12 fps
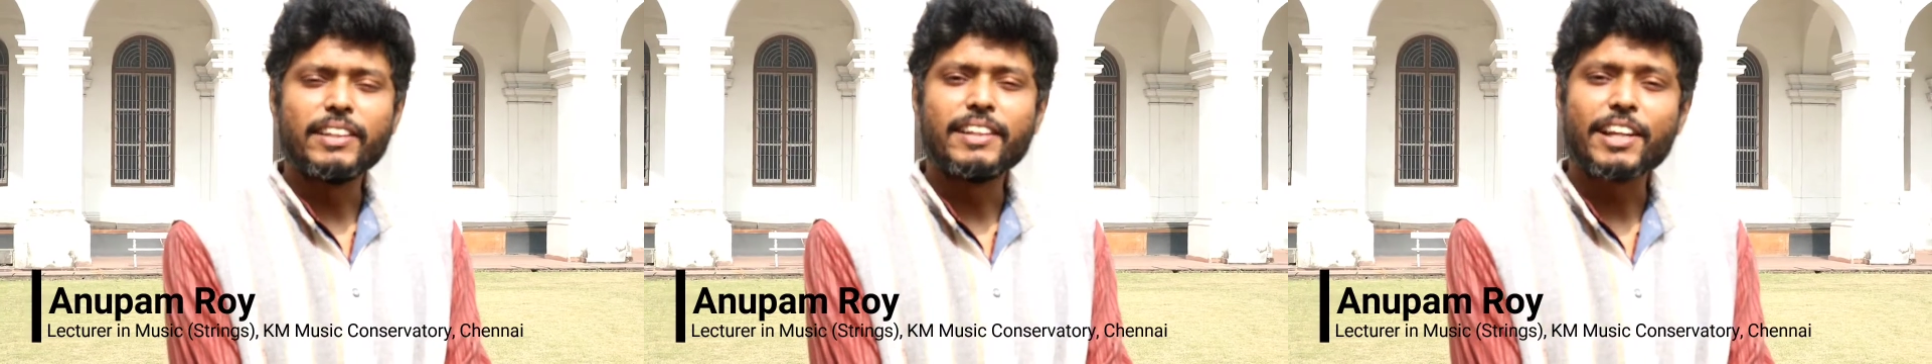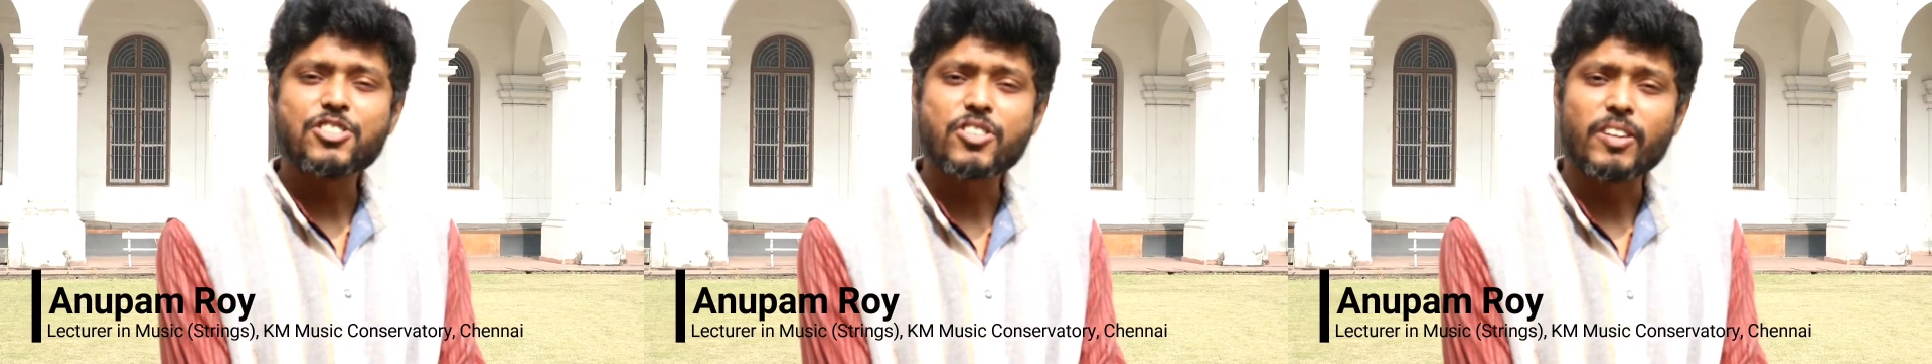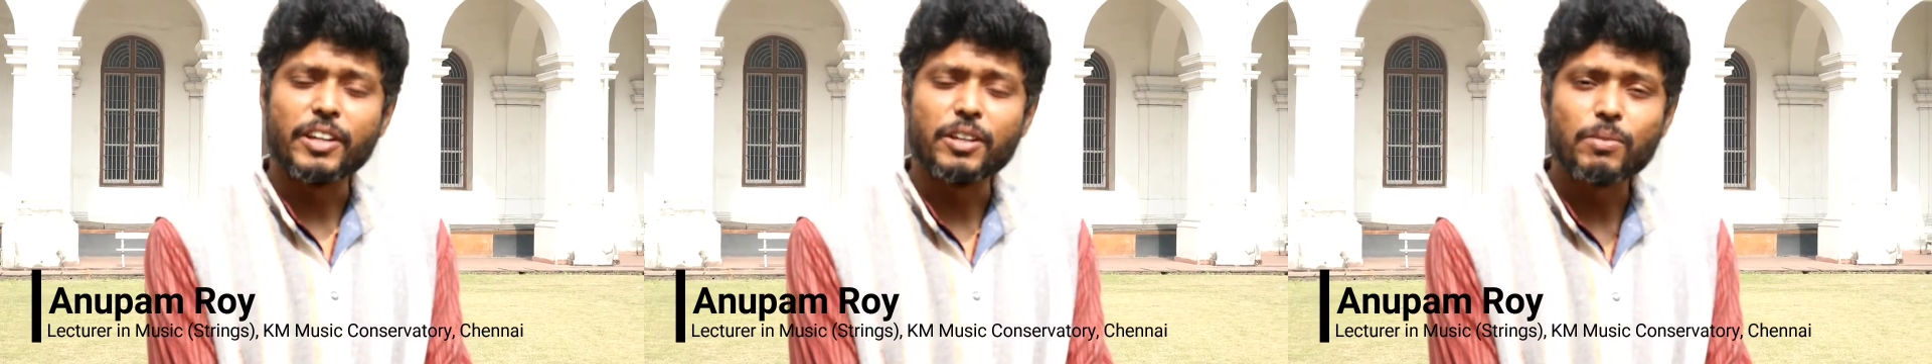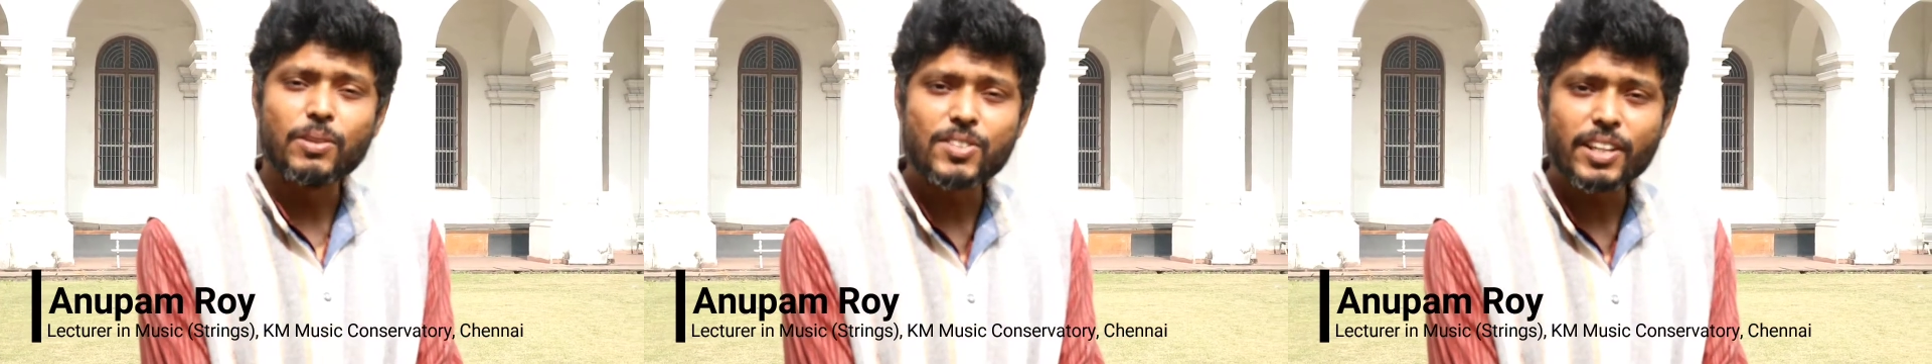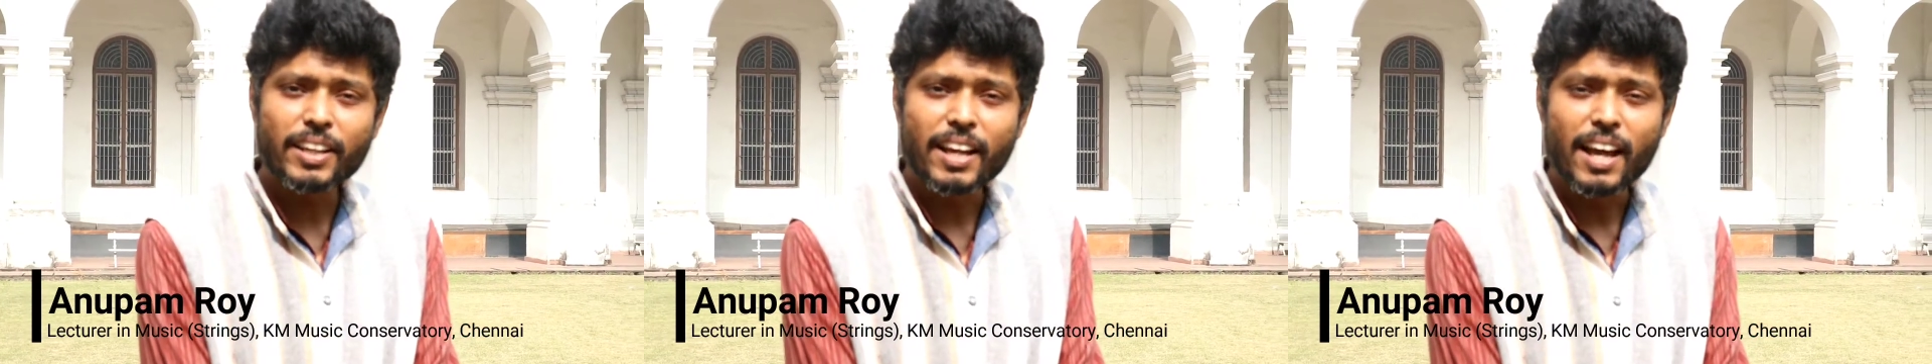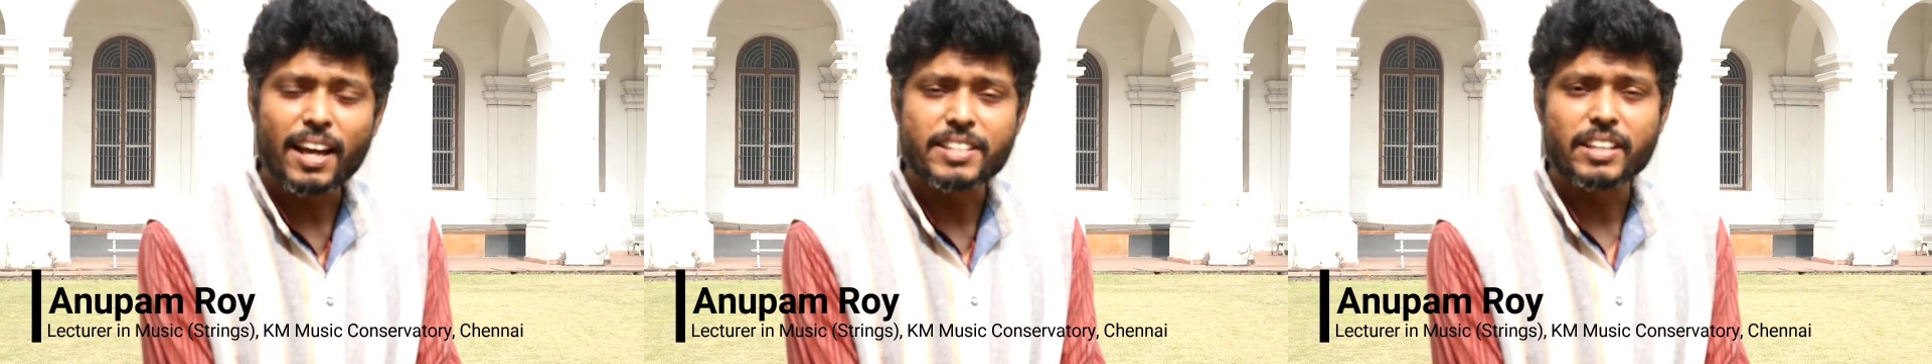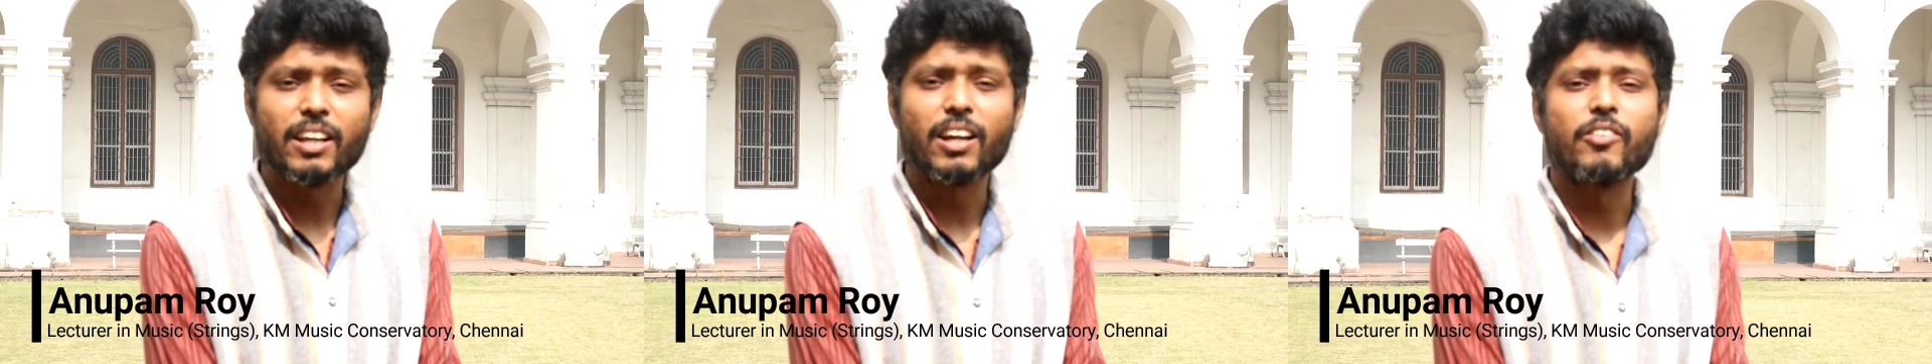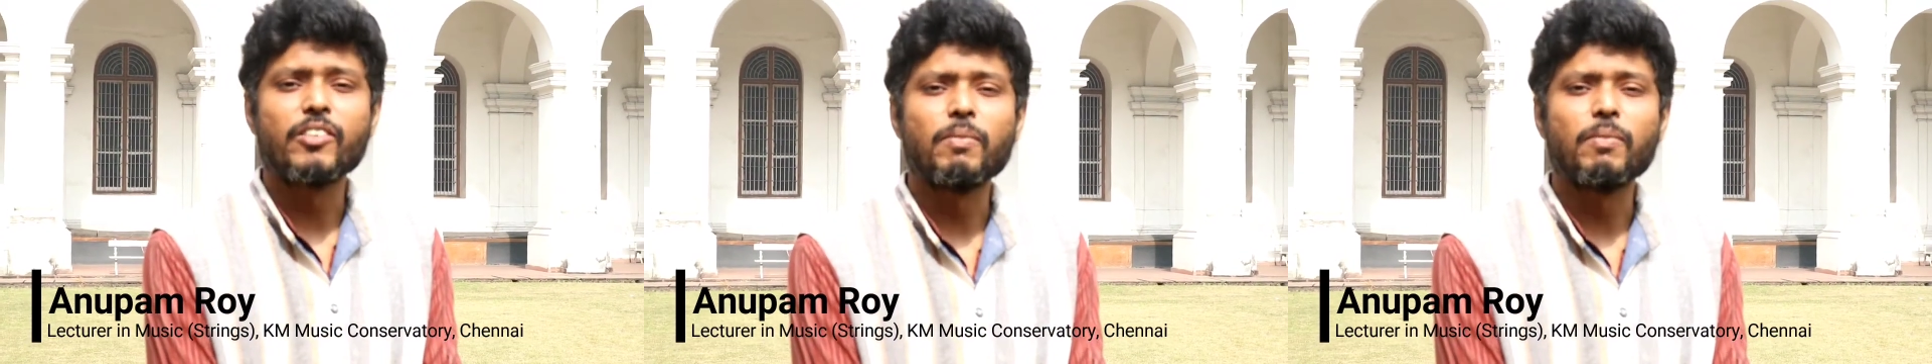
a lecturer in music at A.R.